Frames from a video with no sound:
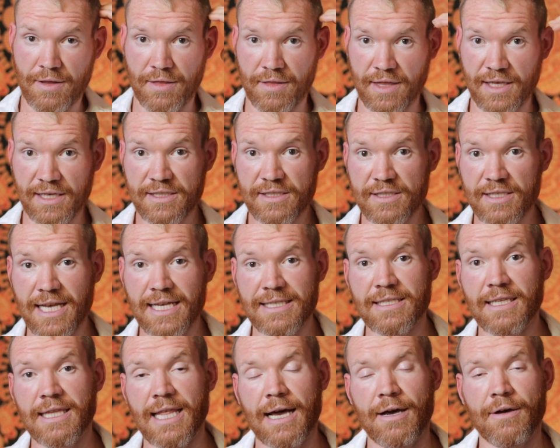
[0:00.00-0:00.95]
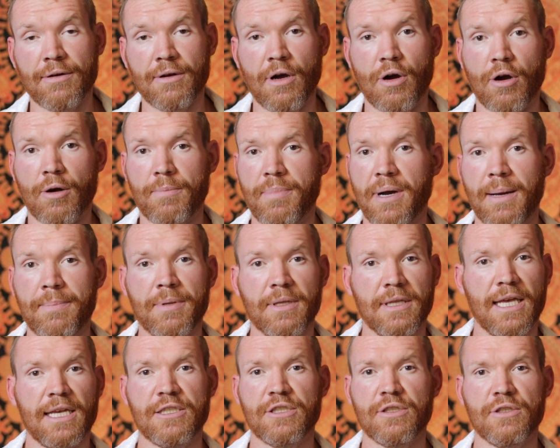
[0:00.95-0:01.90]
this has allowed our
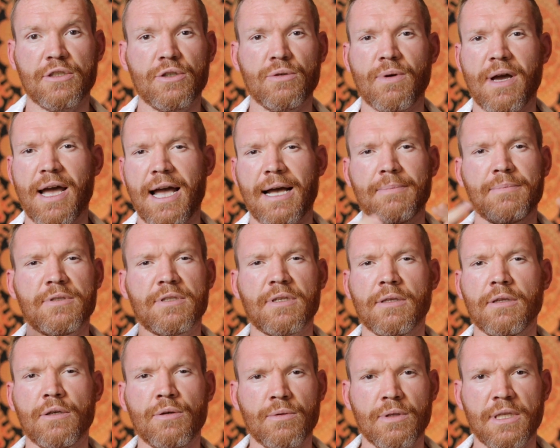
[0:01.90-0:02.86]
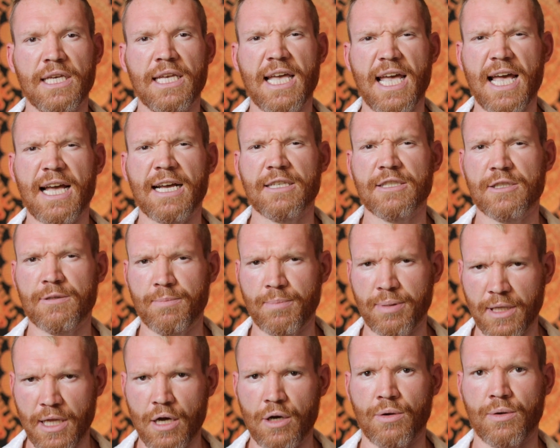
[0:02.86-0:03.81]
population to absolutely
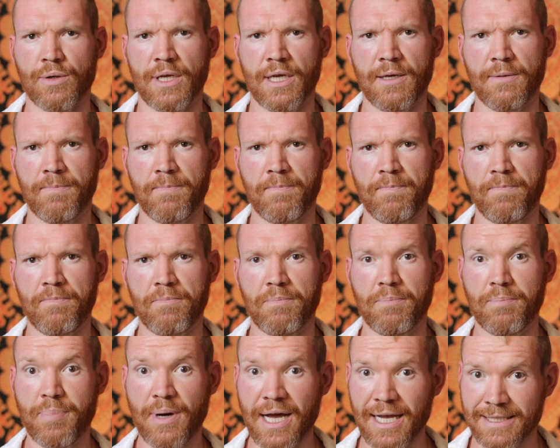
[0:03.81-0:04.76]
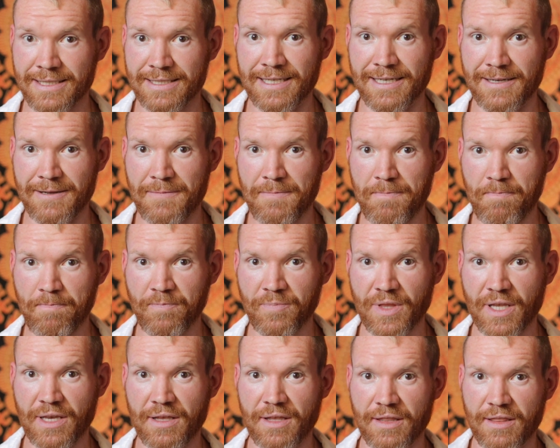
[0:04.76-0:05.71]
explode. But
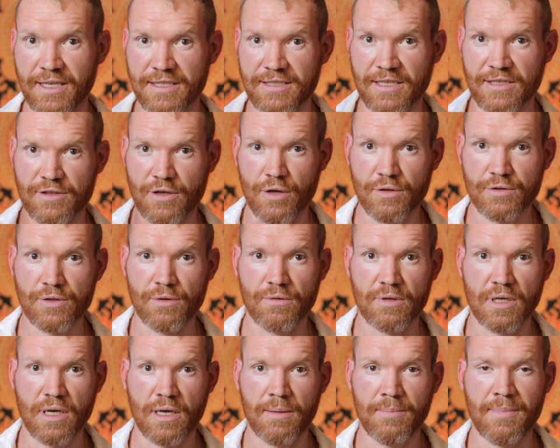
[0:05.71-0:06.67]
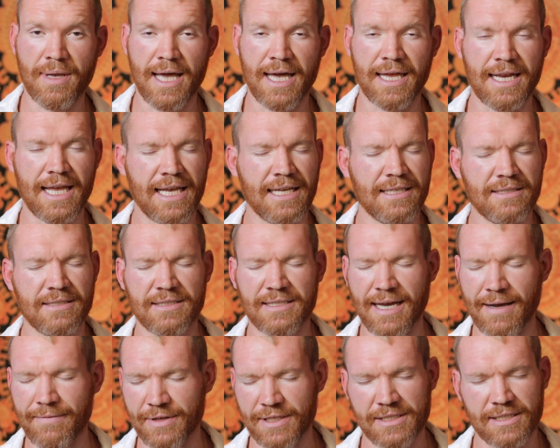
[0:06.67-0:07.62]
this has also come at a
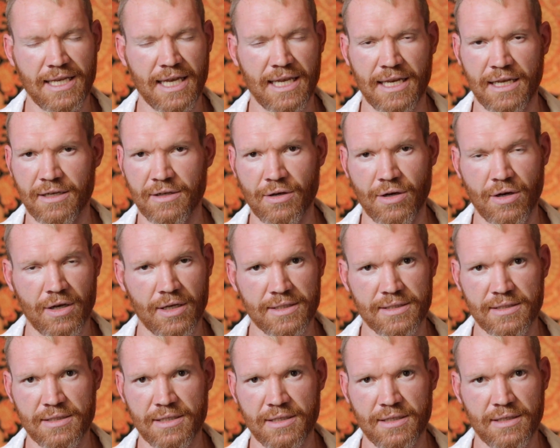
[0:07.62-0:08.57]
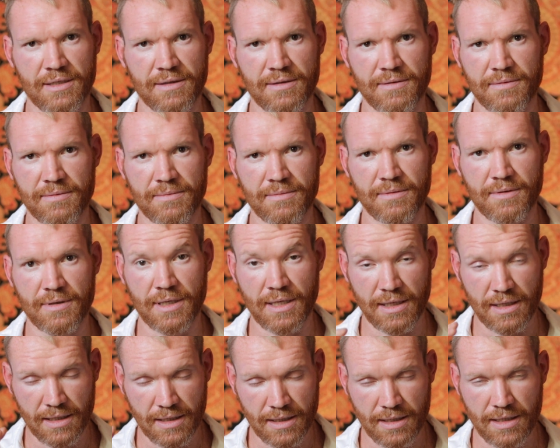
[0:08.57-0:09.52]
devastating cost.
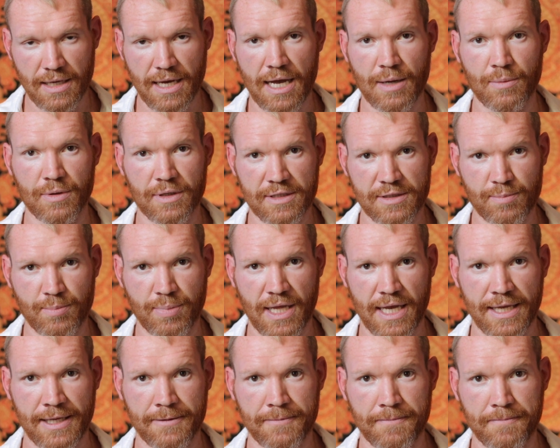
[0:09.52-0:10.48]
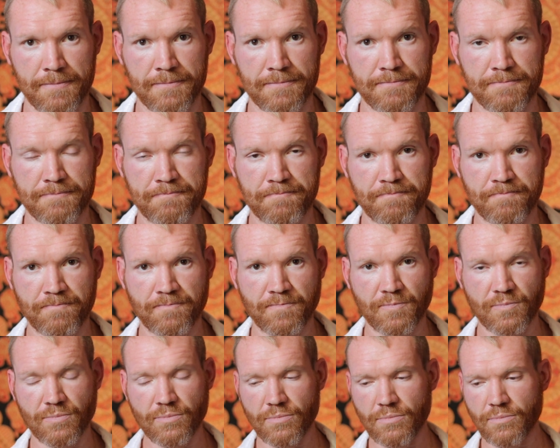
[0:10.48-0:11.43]
I will explain.
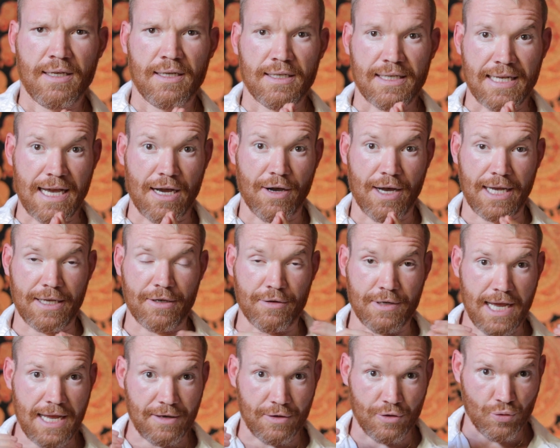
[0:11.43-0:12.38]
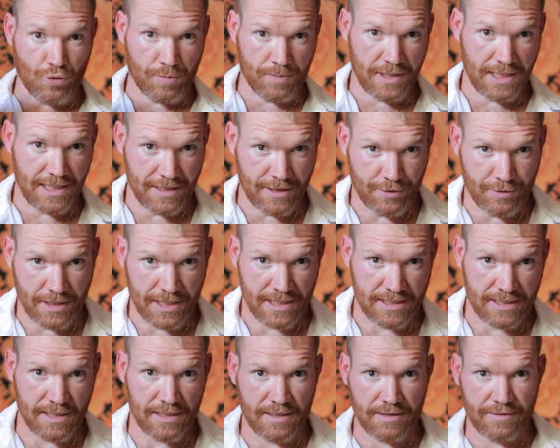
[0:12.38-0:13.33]
Now, I do not normally do
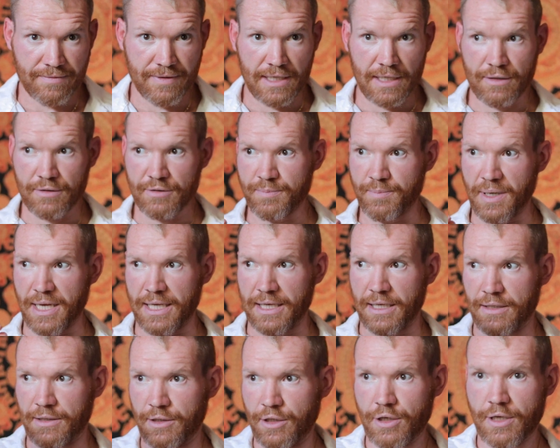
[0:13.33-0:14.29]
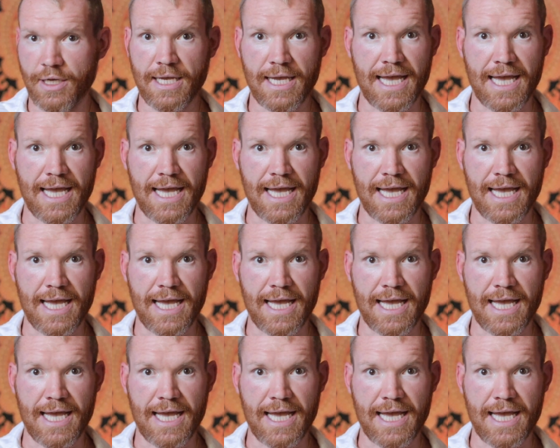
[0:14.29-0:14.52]
this in these videos, but look